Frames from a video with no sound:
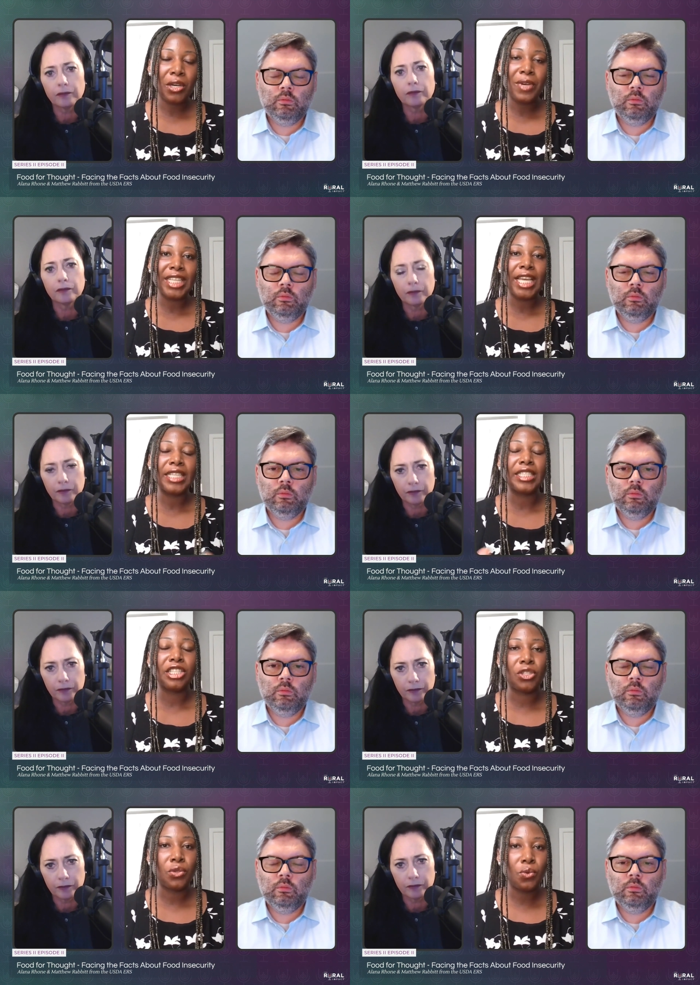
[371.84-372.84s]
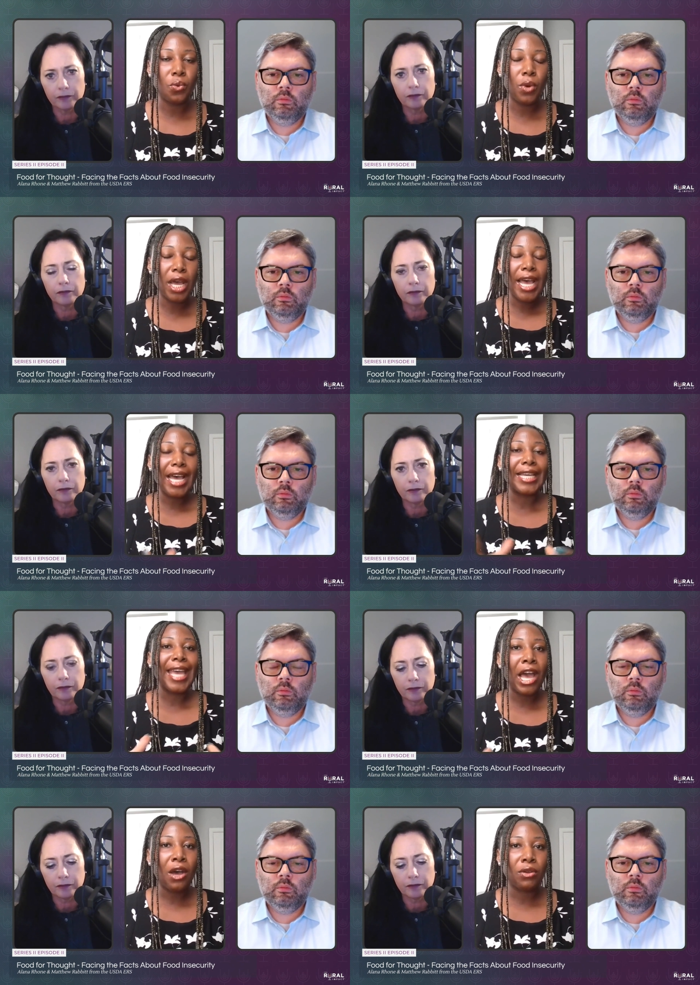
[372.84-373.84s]
Speaker 1: so it takes into
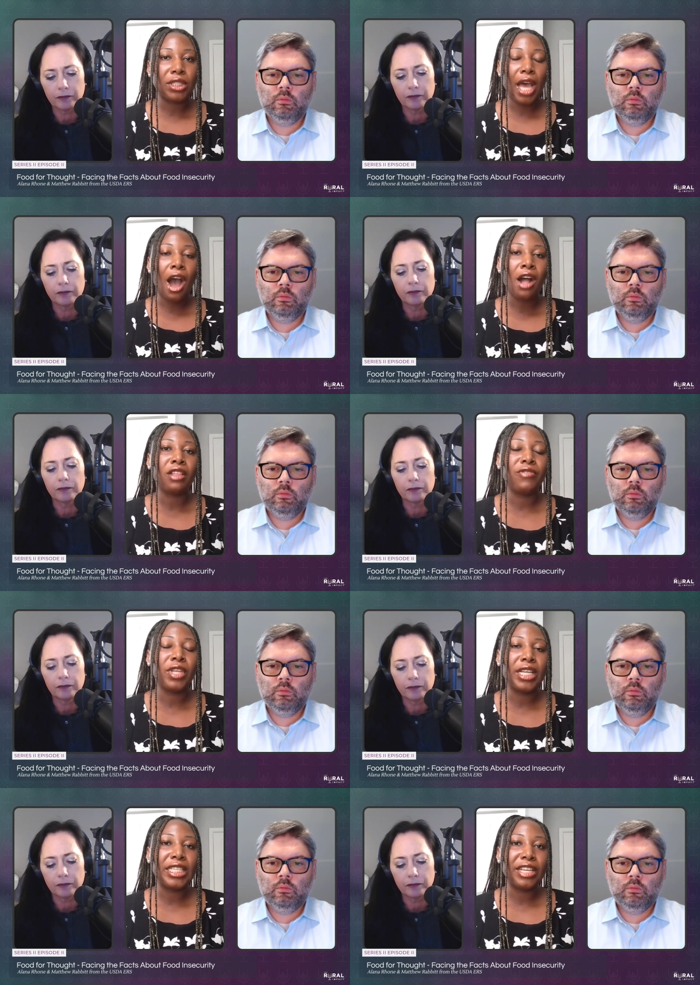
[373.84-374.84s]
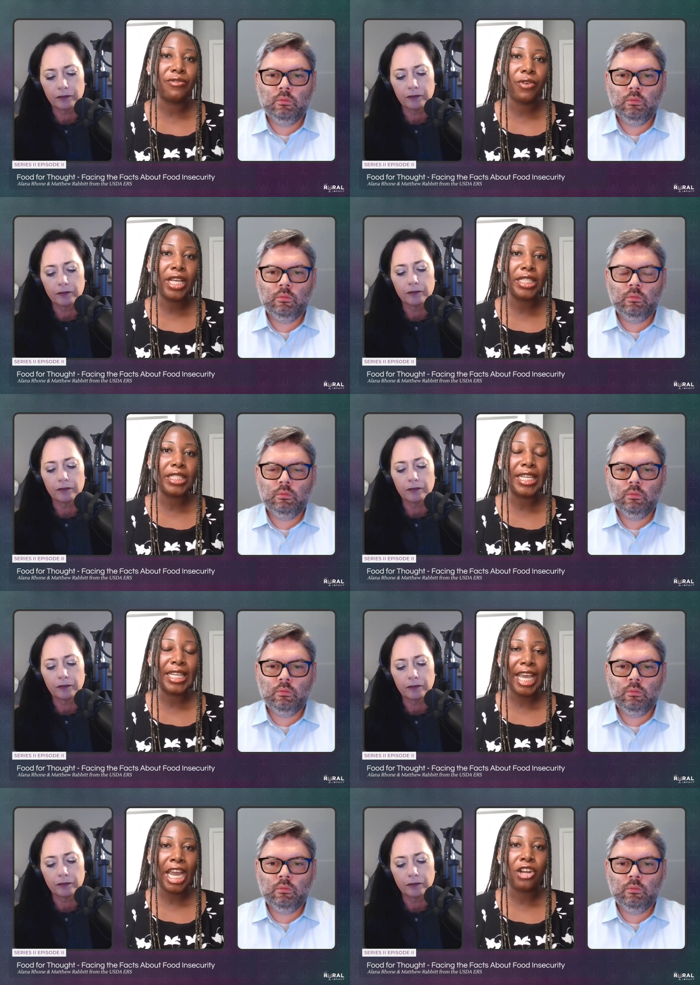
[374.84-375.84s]
account all of the different
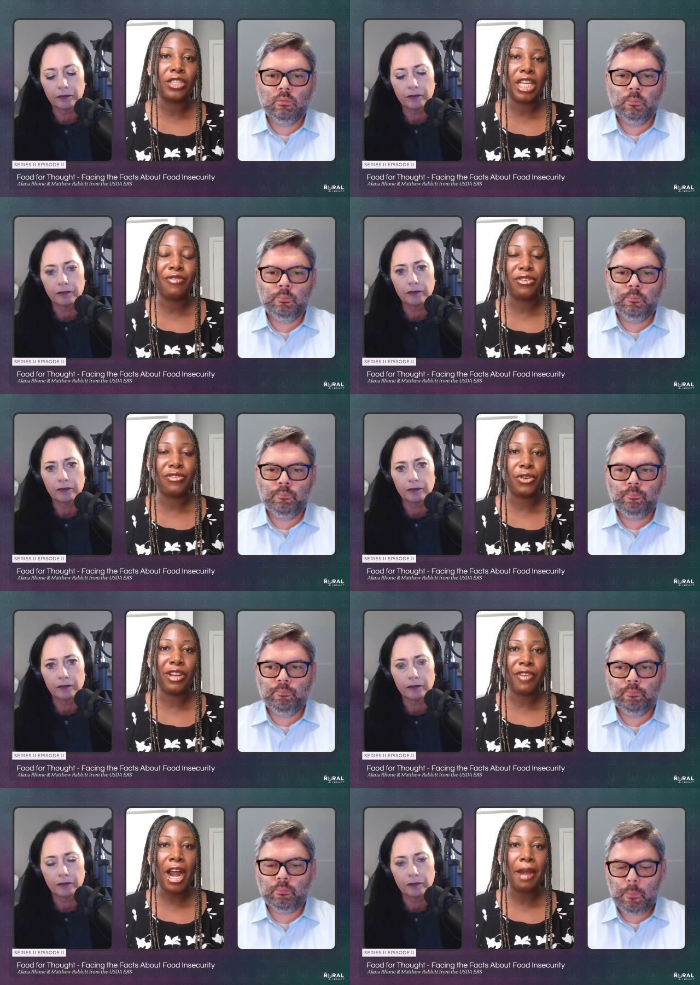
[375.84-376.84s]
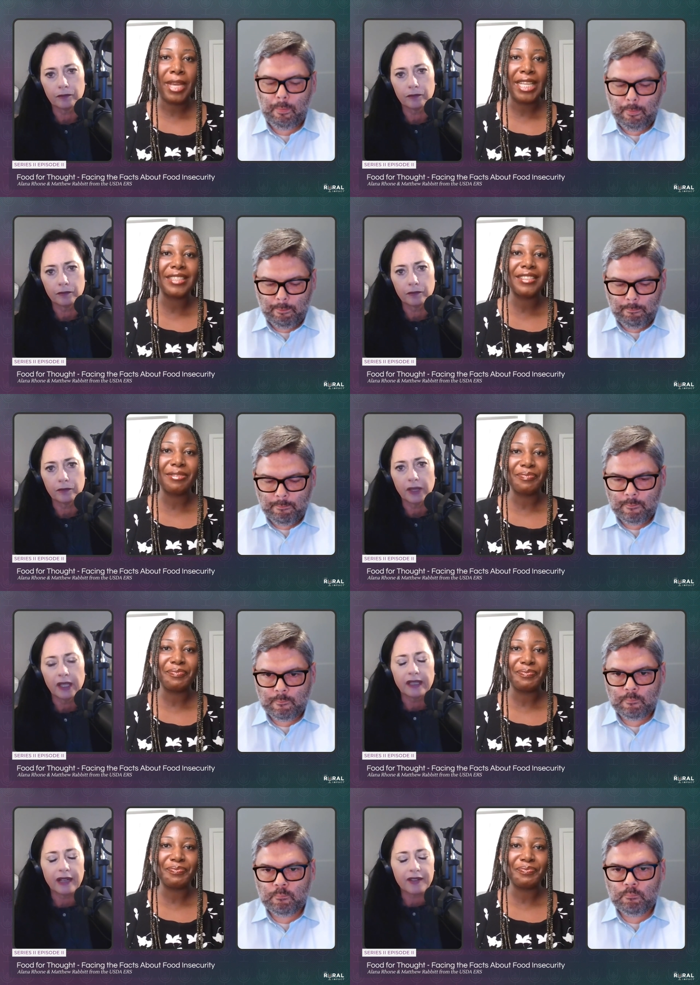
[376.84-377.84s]
indicators of the food environment
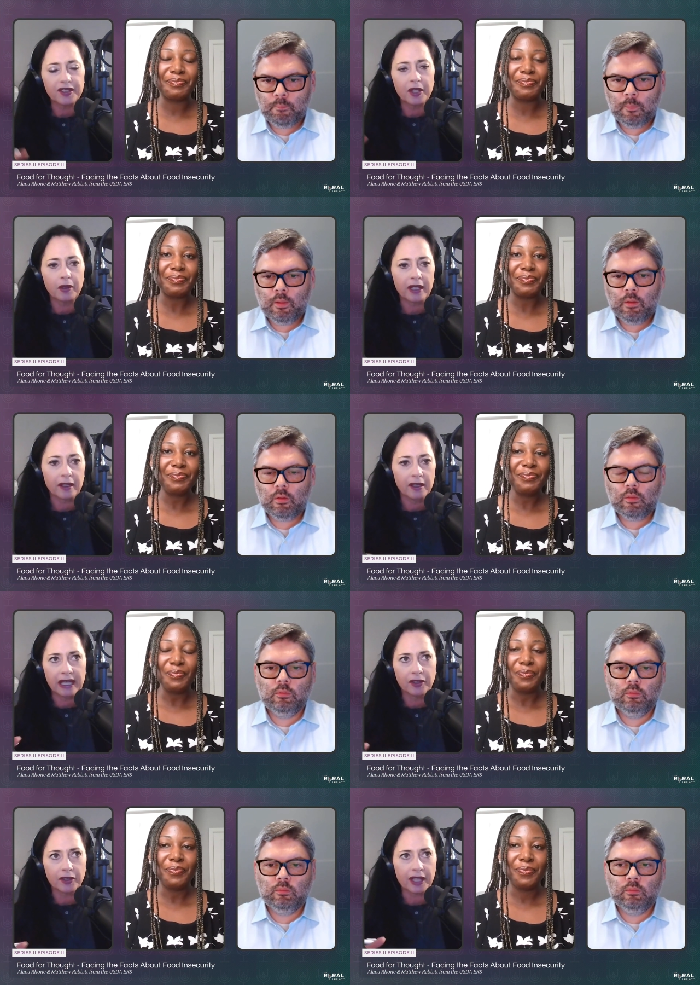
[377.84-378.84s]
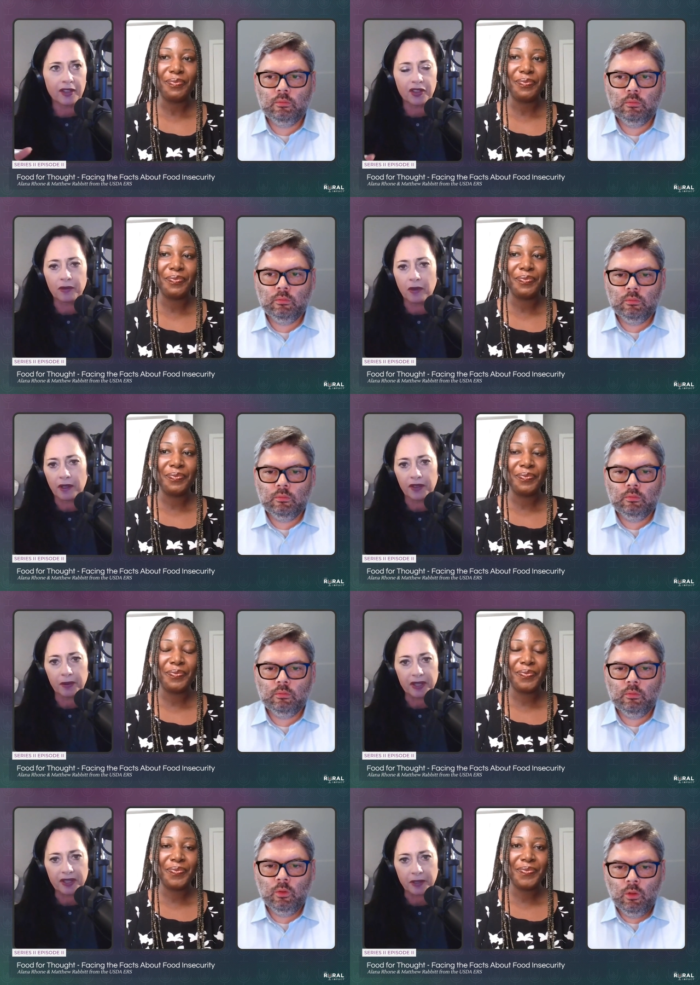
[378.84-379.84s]
Speaker 2: yeah, I was noting and looking through all of
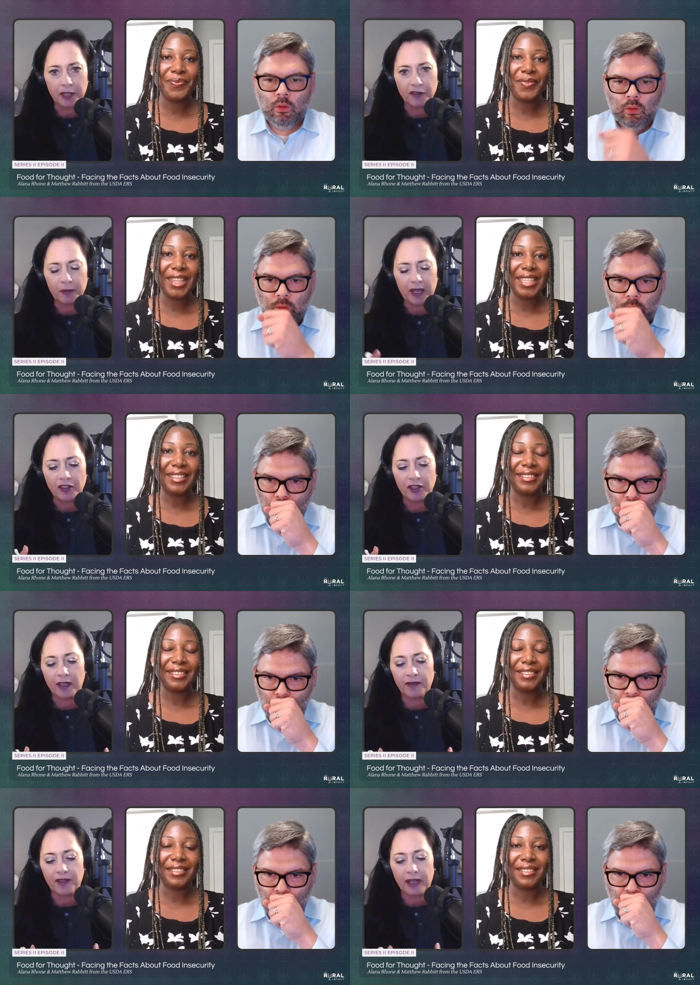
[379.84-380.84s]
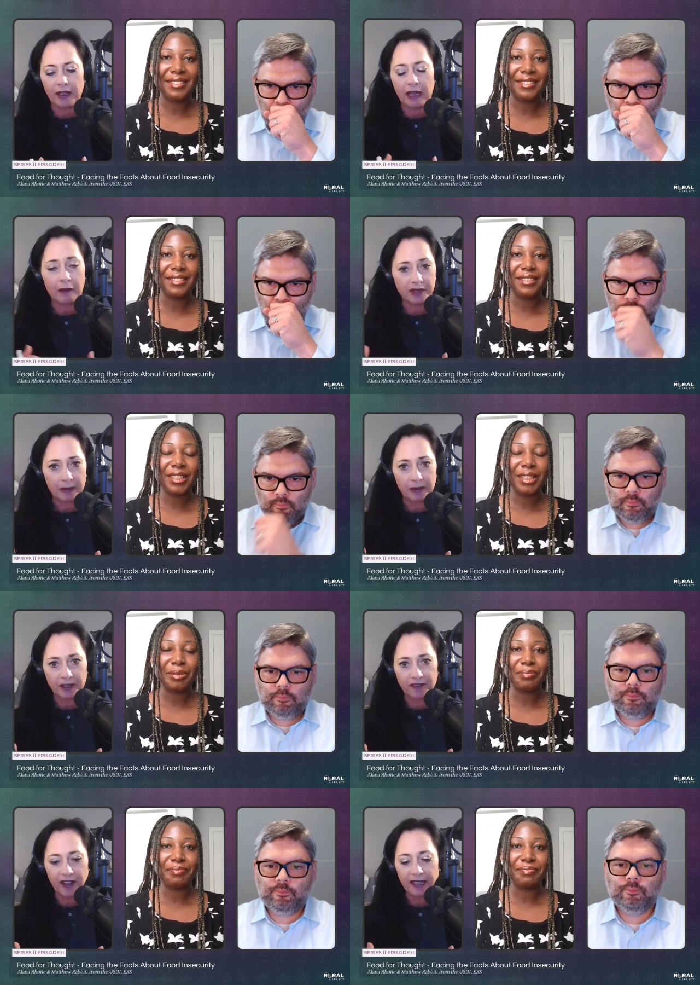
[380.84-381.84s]
the research information that I was able
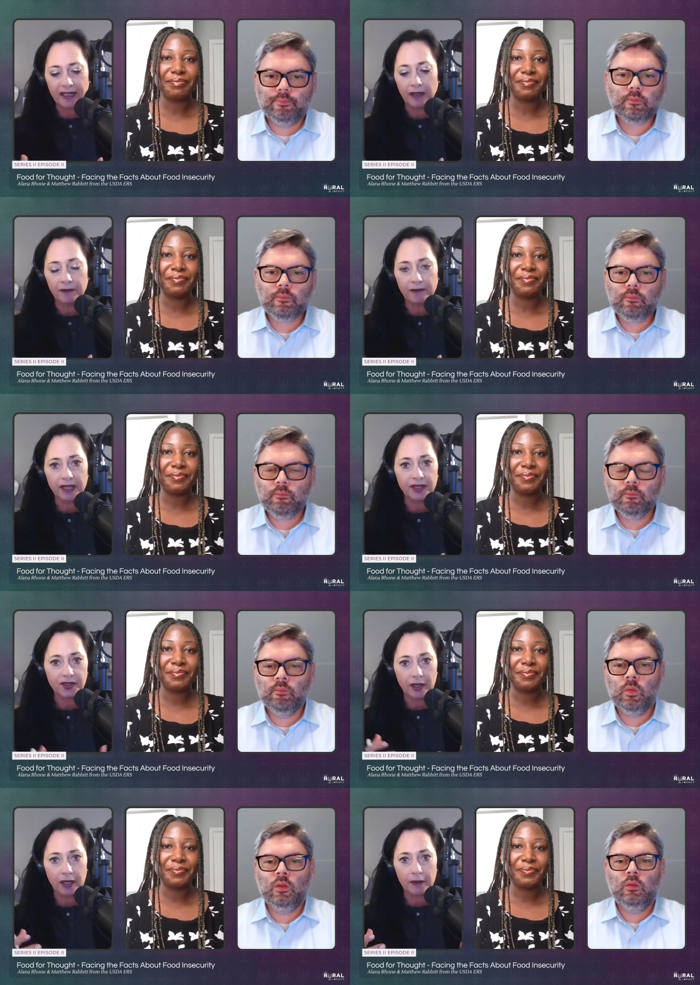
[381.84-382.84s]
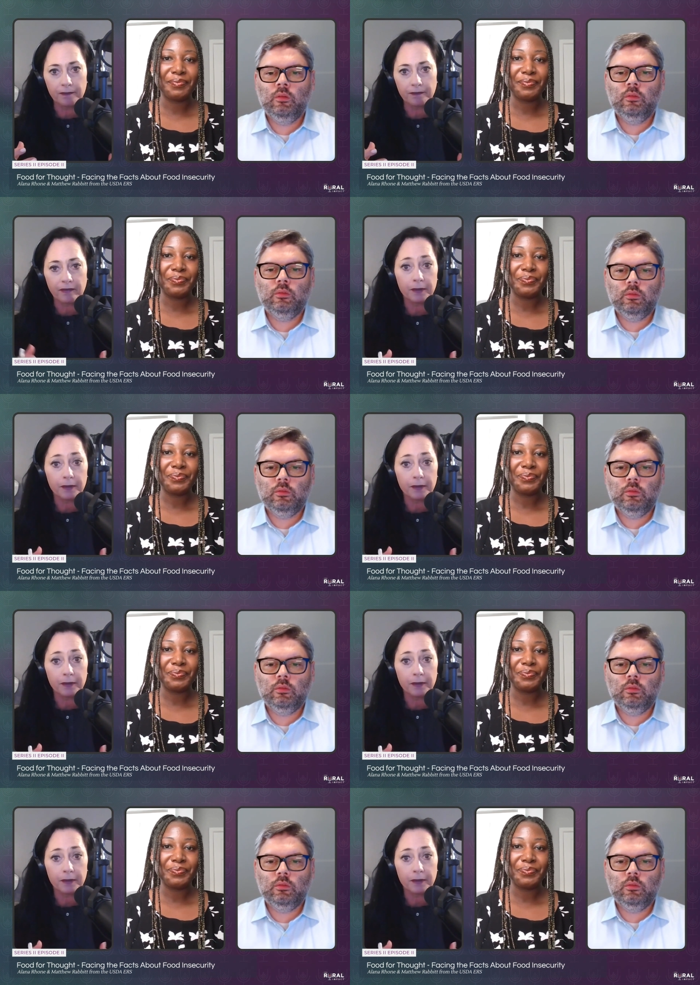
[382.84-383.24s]
to find on these um,